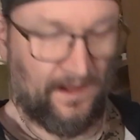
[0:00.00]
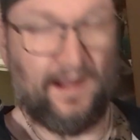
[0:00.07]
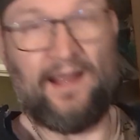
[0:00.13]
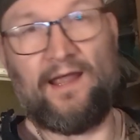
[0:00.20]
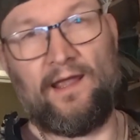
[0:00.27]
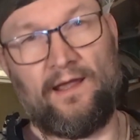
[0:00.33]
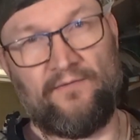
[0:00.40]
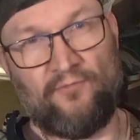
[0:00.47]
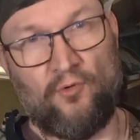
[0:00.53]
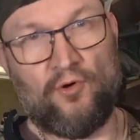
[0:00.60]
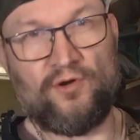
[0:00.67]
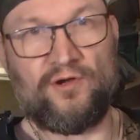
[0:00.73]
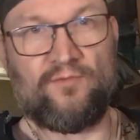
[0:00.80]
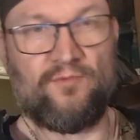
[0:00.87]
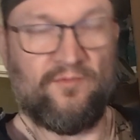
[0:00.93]
I have
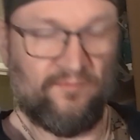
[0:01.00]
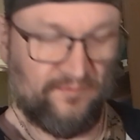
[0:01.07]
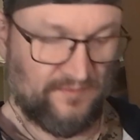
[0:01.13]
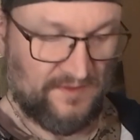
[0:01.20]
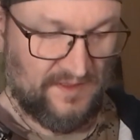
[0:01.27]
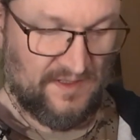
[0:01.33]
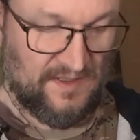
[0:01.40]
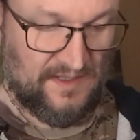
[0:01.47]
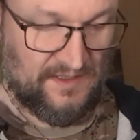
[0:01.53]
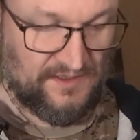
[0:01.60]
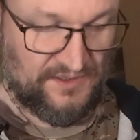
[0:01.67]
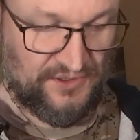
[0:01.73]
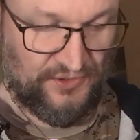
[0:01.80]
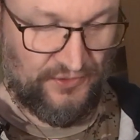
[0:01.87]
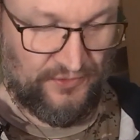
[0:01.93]
ordered
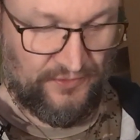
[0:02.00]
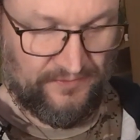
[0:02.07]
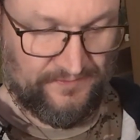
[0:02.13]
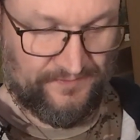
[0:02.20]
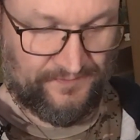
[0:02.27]
two.